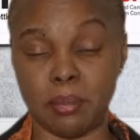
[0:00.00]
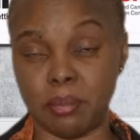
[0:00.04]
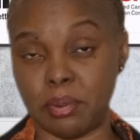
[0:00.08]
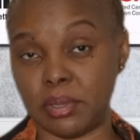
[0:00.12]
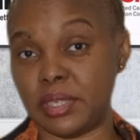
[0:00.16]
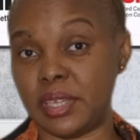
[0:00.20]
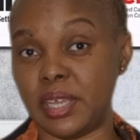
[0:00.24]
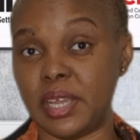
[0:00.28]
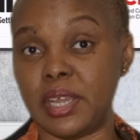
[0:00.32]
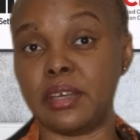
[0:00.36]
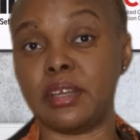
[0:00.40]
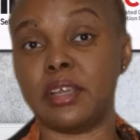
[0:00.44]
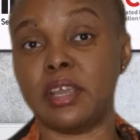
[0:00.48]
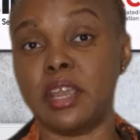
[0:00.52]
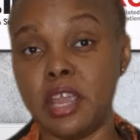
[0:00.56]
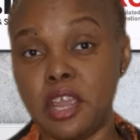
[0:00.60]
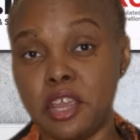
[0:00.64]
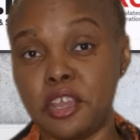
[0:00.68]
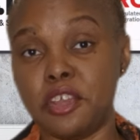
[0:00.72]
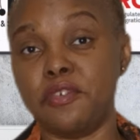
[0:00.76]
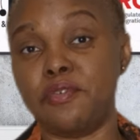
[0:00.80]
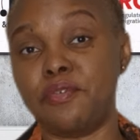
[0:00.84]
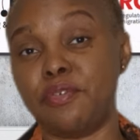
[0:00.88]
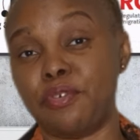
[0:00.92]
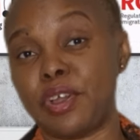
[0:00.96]
but then
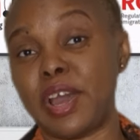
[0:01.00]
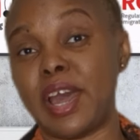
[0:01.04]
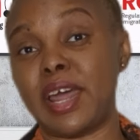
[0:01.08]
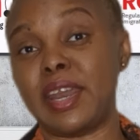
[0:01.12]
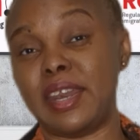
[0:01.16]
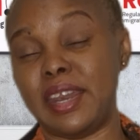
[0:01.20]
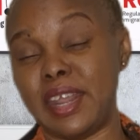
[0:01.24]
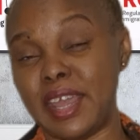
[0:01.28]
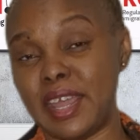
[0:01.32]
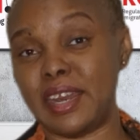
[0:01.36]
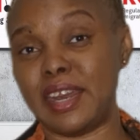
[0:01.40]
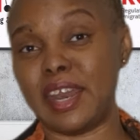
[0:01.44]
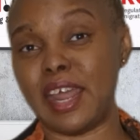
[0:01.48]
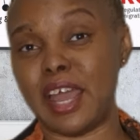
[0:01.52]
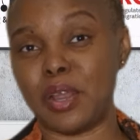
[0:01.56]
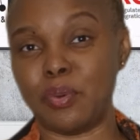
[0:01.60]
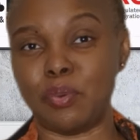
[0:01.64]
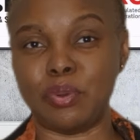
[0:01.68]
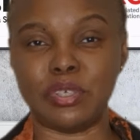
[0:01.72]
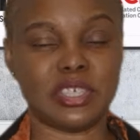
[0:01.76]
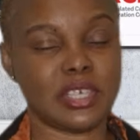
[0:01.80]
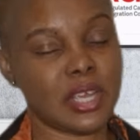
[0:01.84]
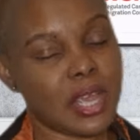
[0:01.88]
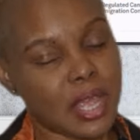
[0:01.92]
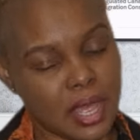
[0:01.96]
if you can learn
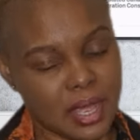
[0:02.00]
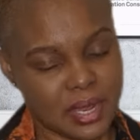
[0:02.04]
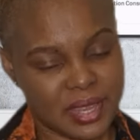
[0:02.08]
language,